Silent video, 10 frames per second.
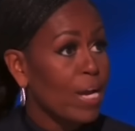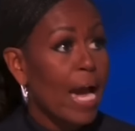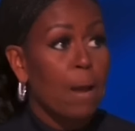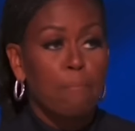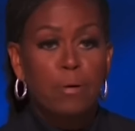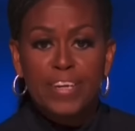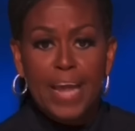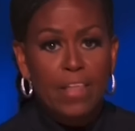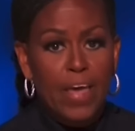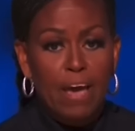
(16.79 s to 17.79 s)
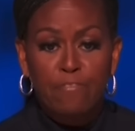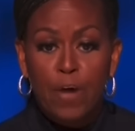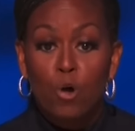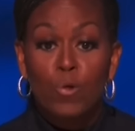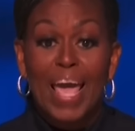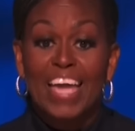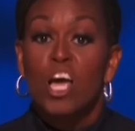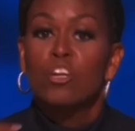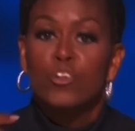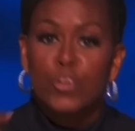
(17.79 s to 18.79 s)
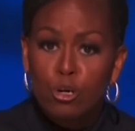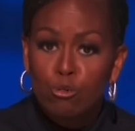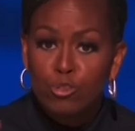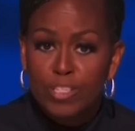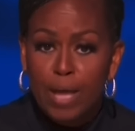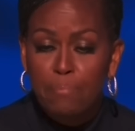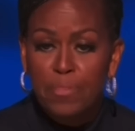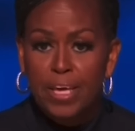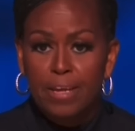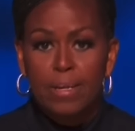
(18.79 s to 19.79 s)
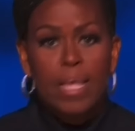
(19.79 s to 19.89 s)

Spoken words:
we got to put down that phone and do something.